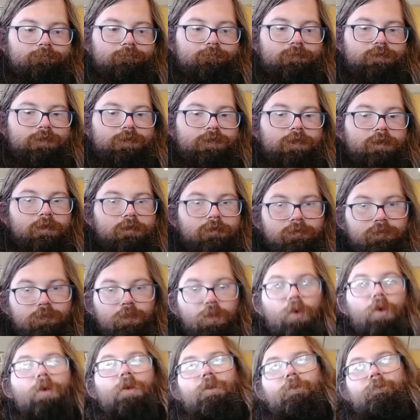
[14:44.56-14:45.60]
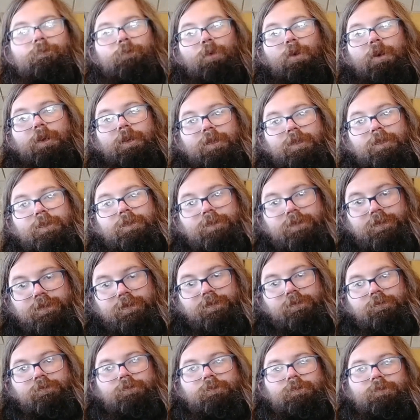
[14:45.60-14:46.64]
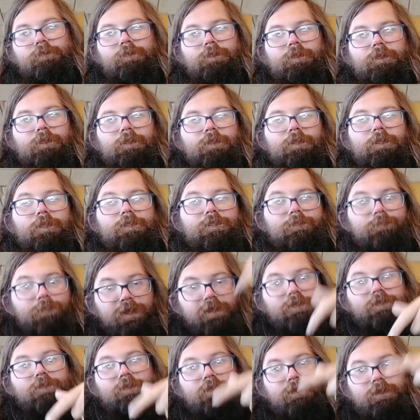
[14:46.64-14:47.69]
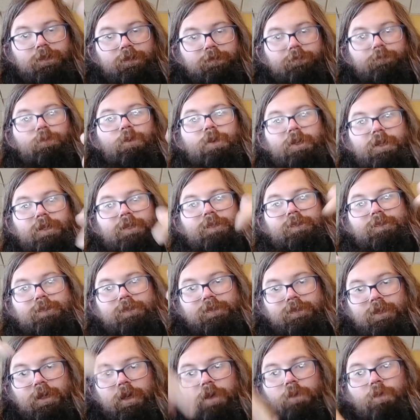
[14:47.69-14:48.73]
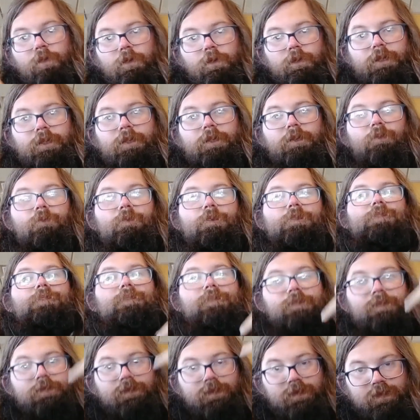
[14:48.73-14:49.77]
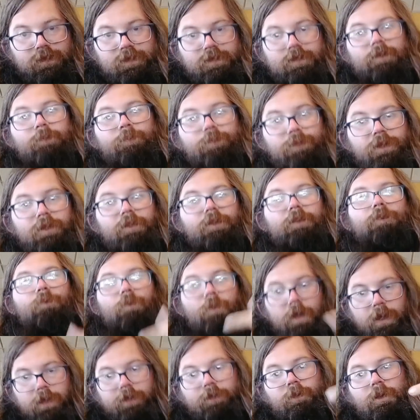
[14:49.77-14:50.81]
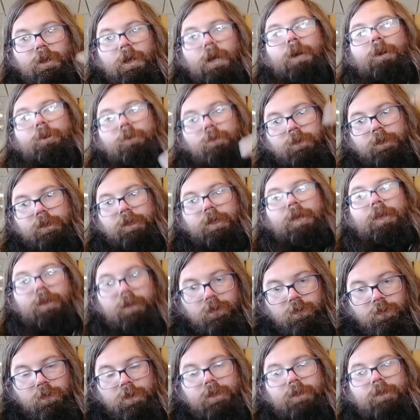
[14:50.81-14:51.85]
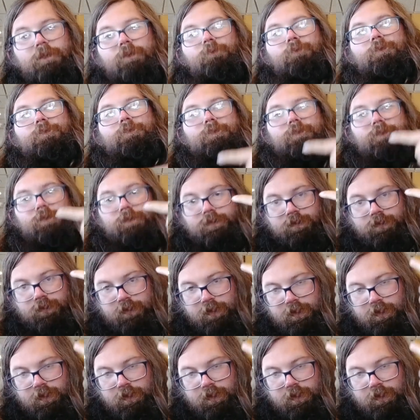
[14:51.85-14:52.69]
instead of more of what is. Especially if what is not working, which is typically why you're hiring anyway, which is,